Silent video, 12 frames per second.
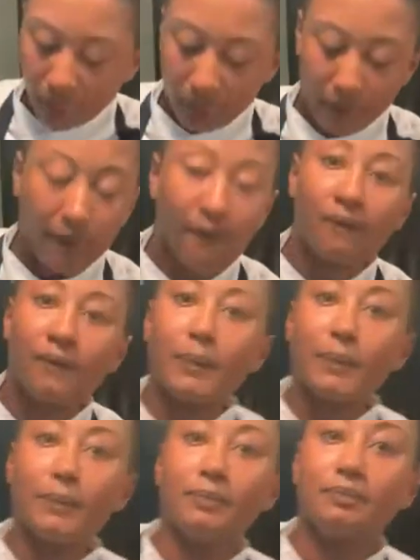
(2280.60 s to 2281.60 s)
non-dairy
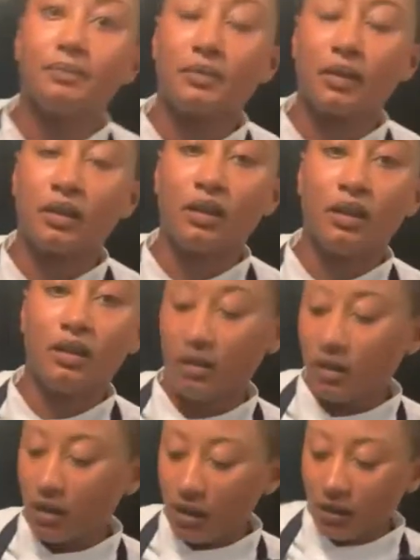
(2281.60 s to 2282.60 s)
cheese, but.
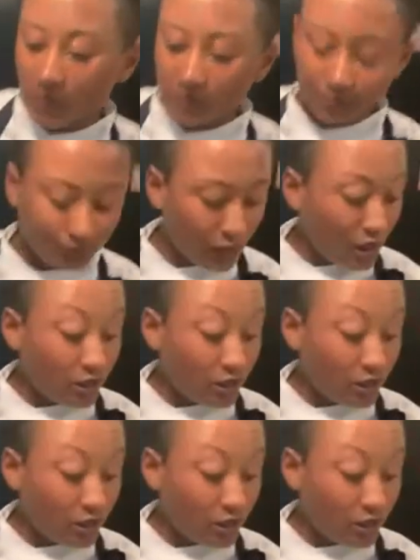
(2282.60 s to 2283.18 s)
Um,